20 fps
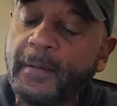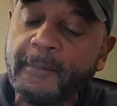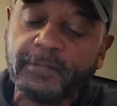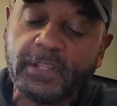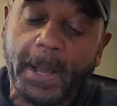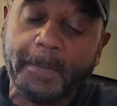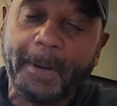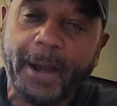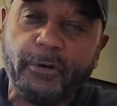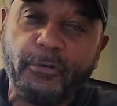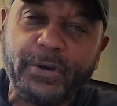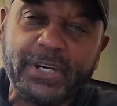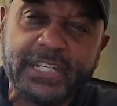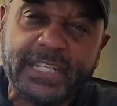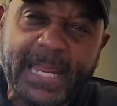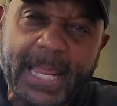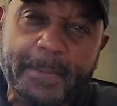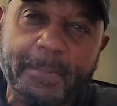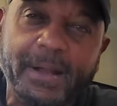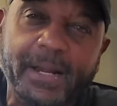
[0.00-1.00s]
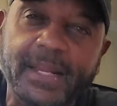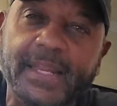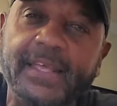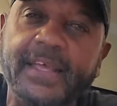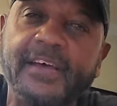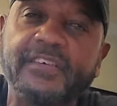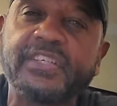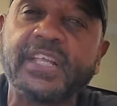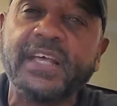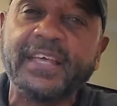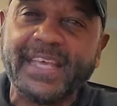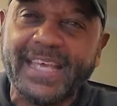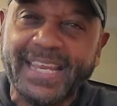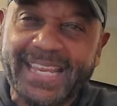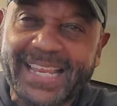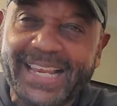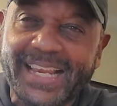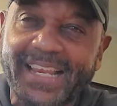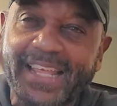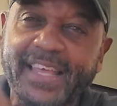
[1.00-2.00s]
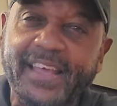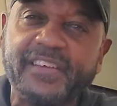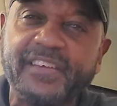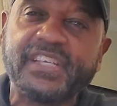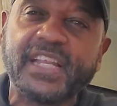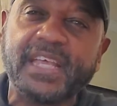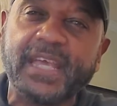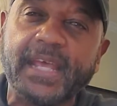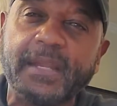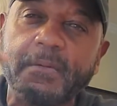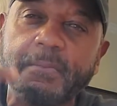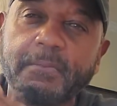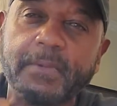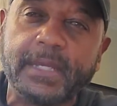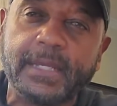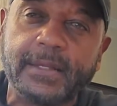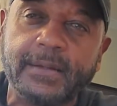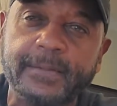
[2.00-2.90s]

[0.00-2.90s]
that my Redeemer lives and he lives in me.